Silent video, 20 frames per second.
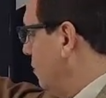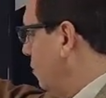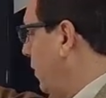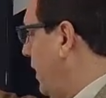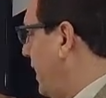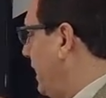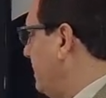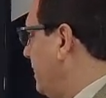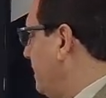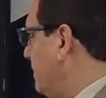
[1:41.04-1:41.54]

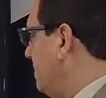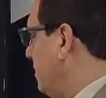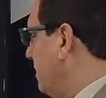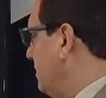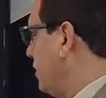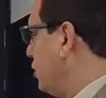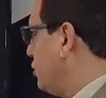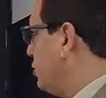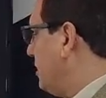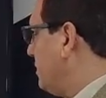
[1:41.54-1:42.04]
wait until
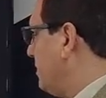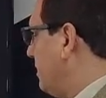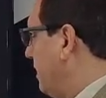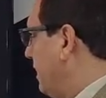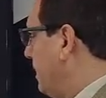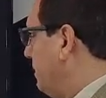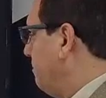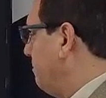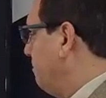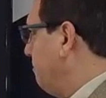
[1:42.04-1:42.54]
the contralateral
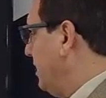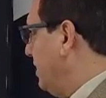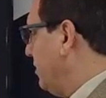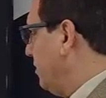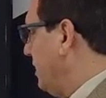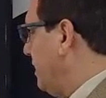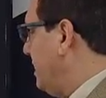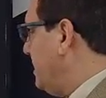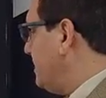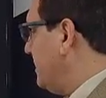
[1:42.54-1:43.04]
limb be
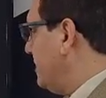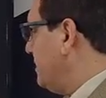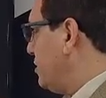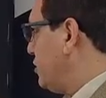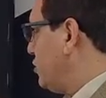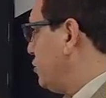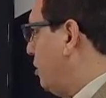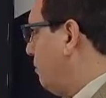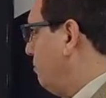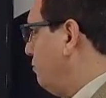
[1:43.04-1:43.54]
released and
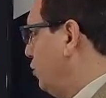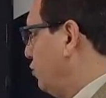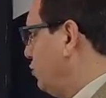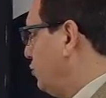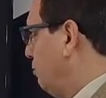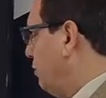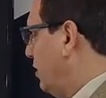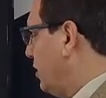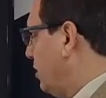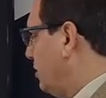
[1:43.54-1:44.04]
stop. Don't
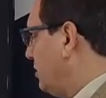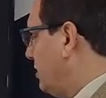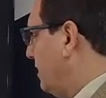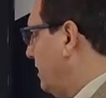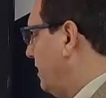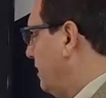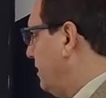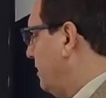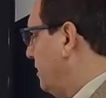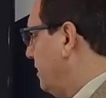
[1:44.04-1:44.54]
deploy
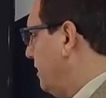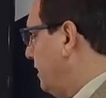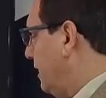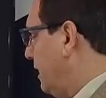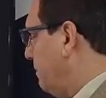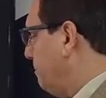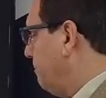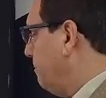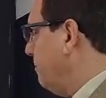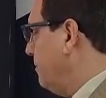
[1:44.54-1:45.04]
contralateral
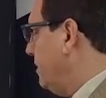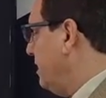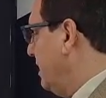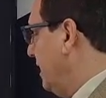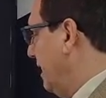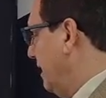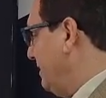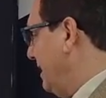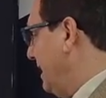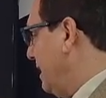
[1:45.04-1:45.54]
limb,
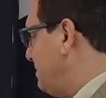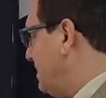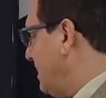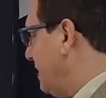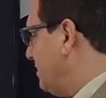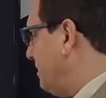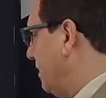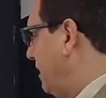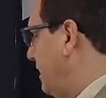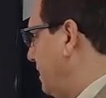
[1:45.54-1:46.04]

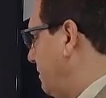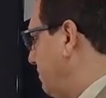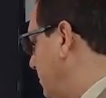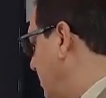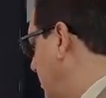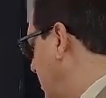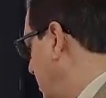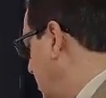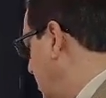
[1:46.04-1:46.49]
ipsilateral limb,